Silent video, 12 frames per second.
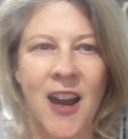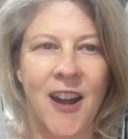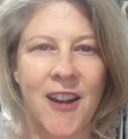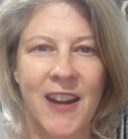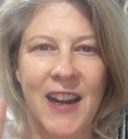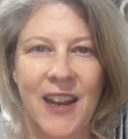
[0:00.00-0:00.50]

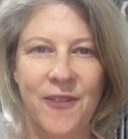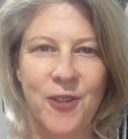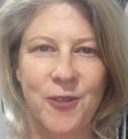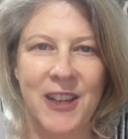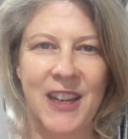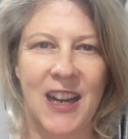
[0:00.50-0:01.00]
All right,
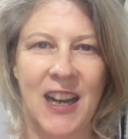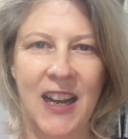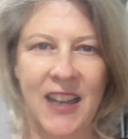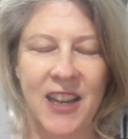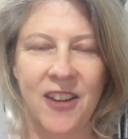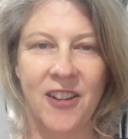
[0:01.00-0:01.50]
everyone.
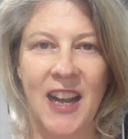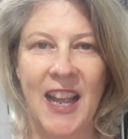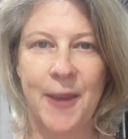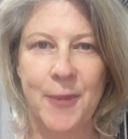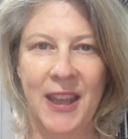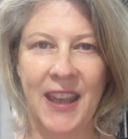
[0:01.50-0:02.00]
Hi, here I
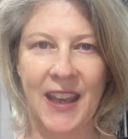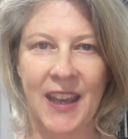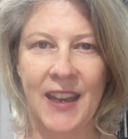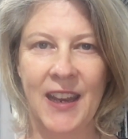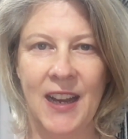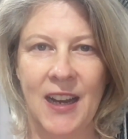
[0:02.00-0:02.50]
am
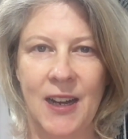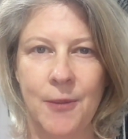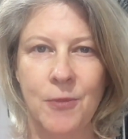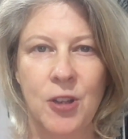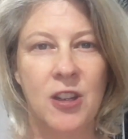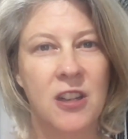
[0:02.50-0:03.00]
again.
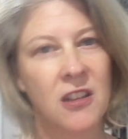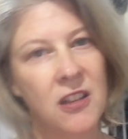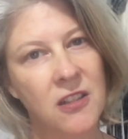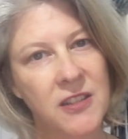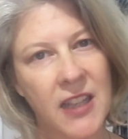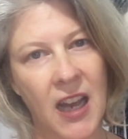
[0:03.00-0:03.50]
Looking a
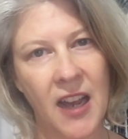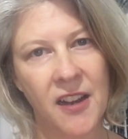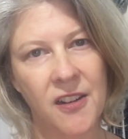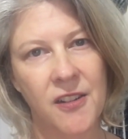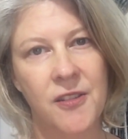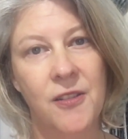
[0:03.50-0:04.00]
little
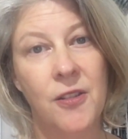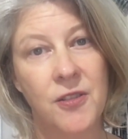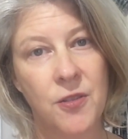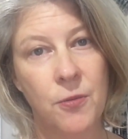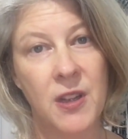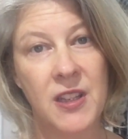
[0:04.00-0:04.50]
tired. There's
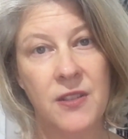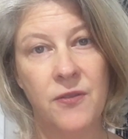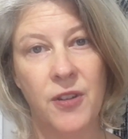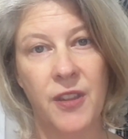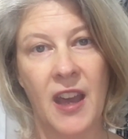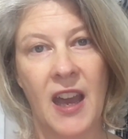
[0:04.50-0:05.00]
a reason
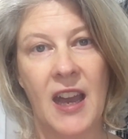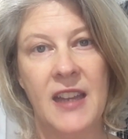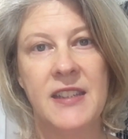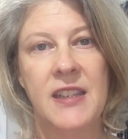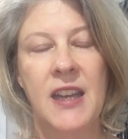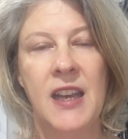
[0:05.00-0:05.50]
for that.